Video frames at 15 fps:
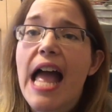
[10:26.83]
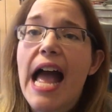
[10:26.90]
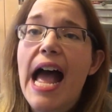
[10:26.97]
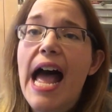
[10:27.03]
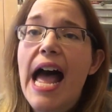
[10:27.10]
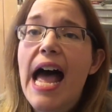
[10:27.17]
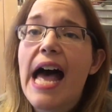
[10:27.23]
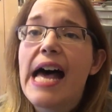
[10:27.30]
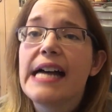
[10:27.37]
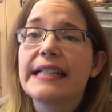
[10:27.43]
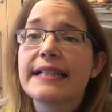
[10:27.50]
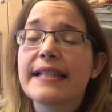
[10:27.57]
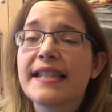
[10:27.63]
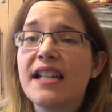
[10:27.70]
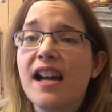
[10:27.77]

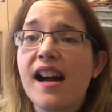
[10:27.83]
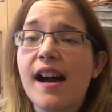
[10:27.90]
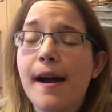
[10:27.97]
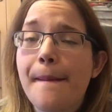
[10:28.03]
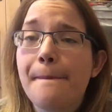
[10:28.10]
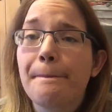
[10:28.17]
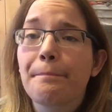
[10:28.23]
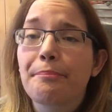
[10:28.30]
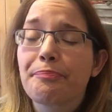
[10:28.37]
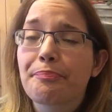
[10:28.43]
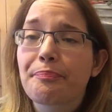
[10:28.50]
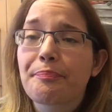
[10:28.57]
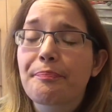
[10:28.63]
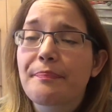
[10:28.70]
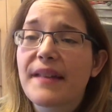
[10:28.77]
and
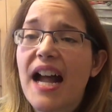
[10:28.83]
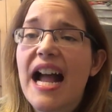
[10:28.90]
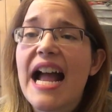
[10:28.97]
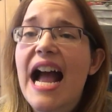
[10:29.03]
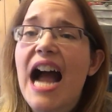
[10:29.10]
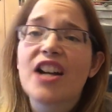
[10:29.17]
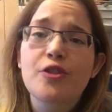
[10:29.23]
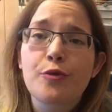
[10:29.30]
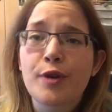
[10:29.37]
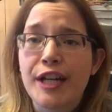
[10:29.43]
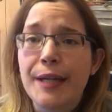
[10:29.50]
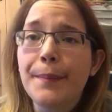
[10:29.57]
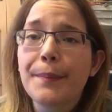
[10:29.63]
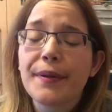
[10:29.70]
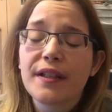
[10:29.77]
a
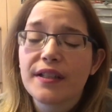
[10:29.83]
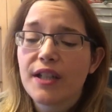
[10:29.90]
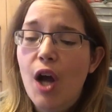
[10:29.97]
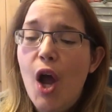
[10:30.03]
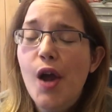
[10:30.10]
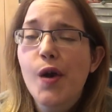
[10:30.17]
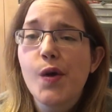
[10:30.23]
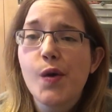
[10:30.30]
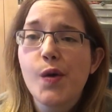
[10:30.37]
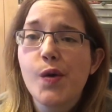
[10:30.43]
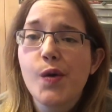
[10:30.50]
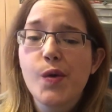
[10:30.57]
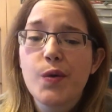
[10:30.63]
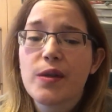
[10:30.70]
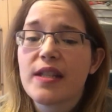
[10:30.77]
creep
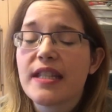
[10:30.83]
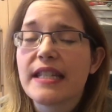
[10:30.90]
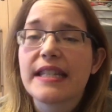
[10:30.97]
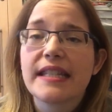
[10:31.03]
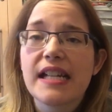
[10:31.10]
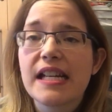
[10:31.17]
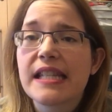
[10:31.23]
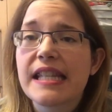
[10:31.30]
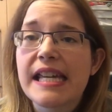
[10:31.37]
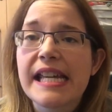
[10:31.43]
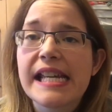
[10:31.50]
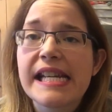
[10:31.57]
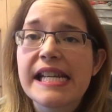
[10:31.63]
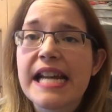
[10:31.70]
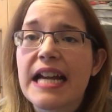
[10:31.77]
who is
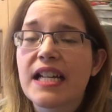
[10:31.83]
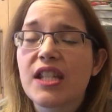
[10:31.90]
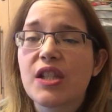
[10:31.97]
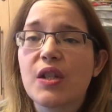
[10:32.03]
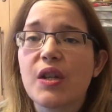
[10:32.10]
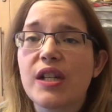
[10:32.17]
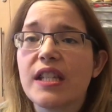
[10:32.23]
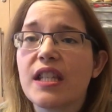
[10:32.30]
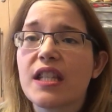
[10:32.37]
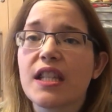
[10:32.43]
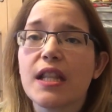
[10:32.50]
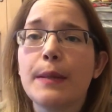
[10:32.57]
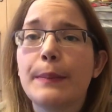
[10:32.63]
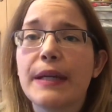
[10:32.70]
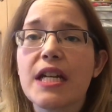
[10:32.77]
standing next to his
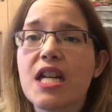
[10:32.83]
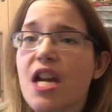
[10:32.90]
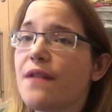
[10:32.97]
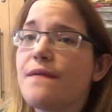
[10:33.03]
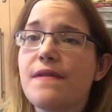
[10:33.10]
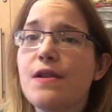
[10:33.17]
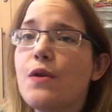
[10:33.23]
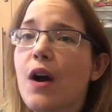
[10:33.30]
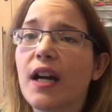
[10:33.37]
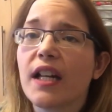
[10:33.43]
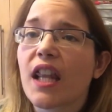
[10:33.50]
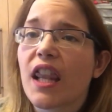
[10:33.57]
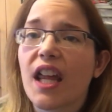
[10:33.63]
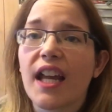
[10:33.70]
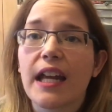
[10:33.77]
sleeping nephew
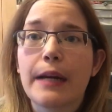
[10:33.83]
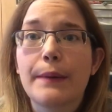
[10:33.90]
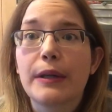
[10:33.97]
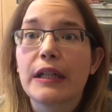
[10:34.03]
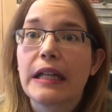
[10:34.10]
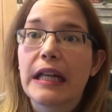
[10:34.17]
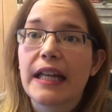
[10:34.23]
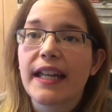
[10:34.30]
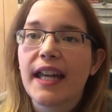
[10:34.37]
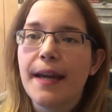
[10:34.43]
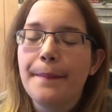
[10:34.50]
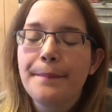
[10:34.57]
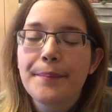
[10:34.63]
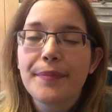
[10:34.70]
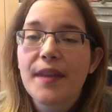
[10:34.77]
and thinking about killing
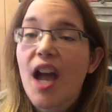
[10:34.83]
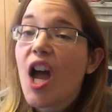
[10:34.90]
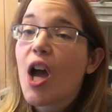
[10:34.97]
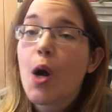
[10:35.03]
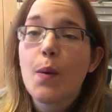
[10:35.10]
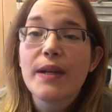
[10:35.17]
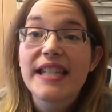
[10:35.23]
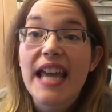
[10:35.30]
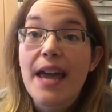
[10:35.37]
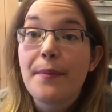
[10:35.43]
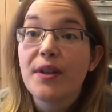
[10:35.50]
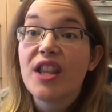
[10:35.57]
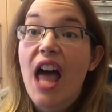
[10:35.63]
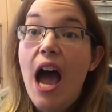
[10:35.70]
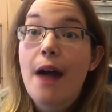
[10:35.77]
him, which he
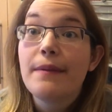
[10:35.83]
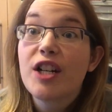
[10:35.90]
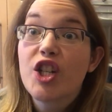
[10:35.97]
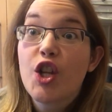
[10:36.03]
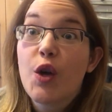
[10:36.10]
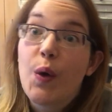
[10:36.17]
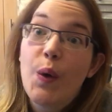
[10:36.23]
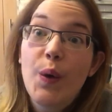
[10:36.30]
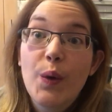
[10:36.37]
would never do.